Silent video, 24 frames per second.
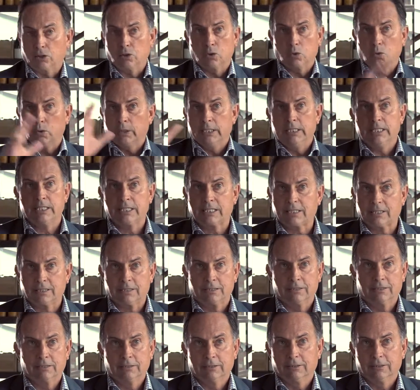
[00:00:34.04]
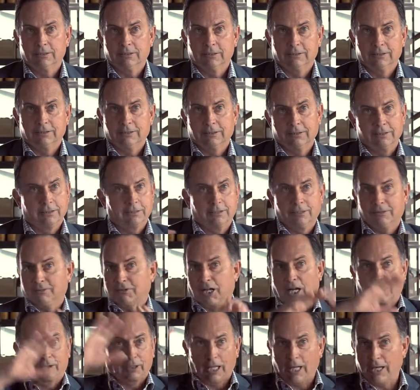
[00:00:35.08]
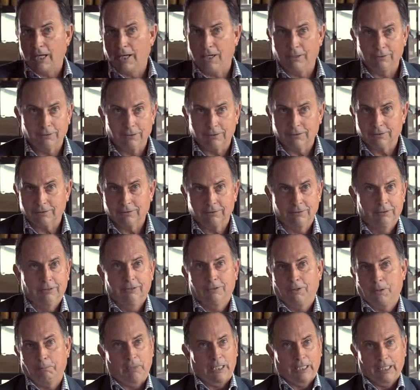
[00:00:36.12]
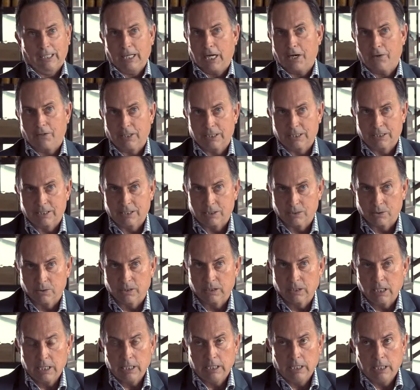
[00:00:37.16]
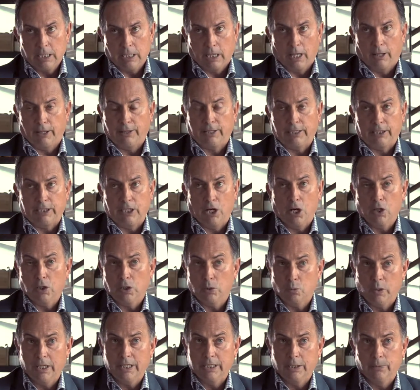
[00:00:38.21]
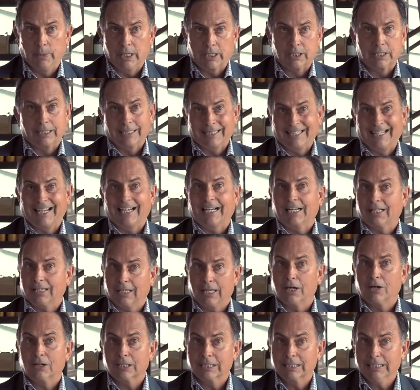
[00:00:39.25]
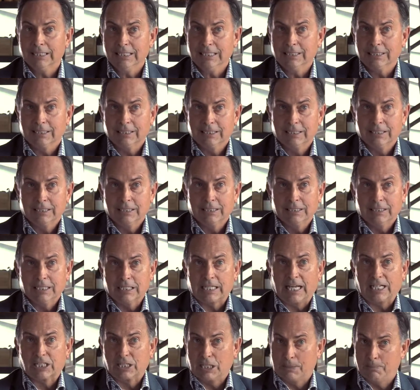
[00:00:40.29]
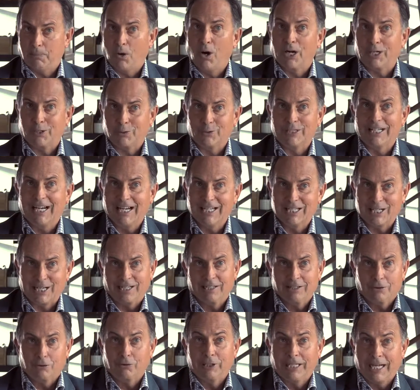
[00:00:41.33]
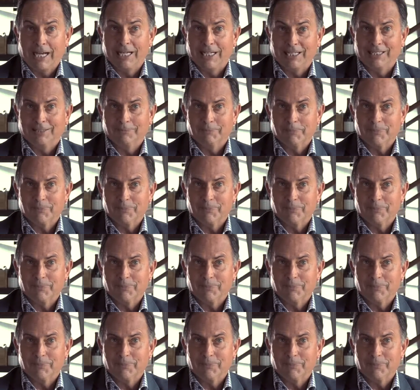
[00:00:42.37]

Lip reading: noise, a cloud, and bring clarity to it. And I think the only way you actually get clarity is actually by creating.